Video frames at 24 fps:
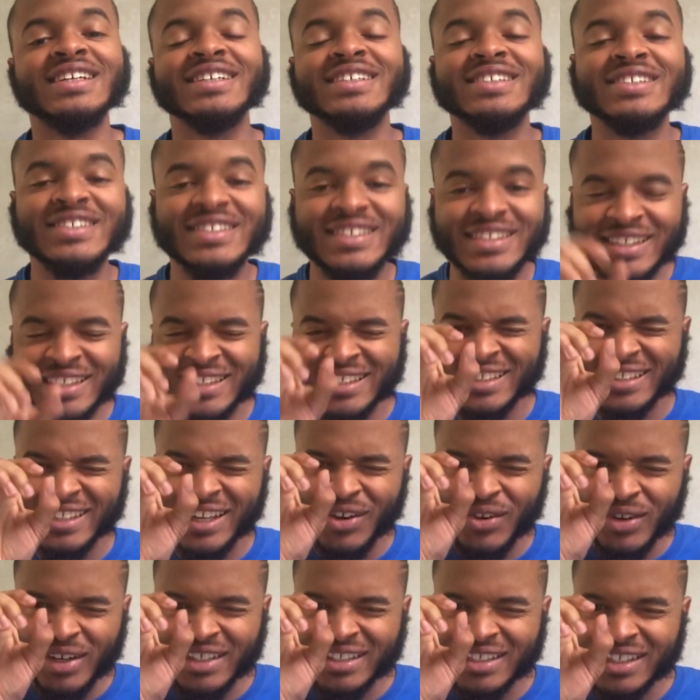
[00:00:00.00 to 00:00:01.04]

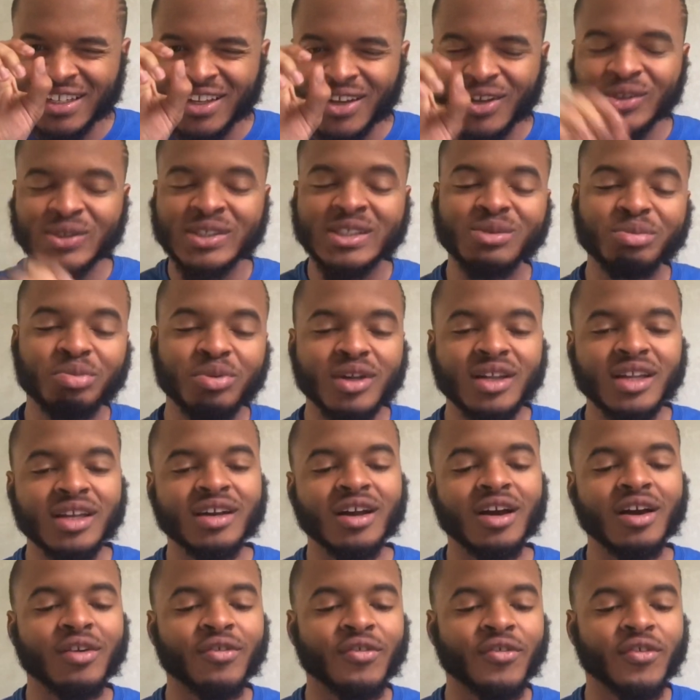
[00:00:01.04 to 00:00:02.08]
They were this close to
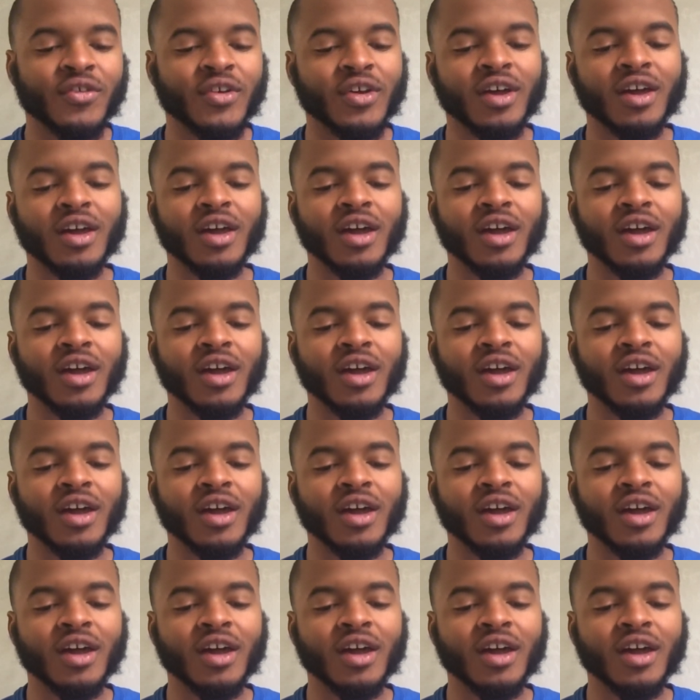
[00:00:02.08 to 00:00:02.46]
pulling off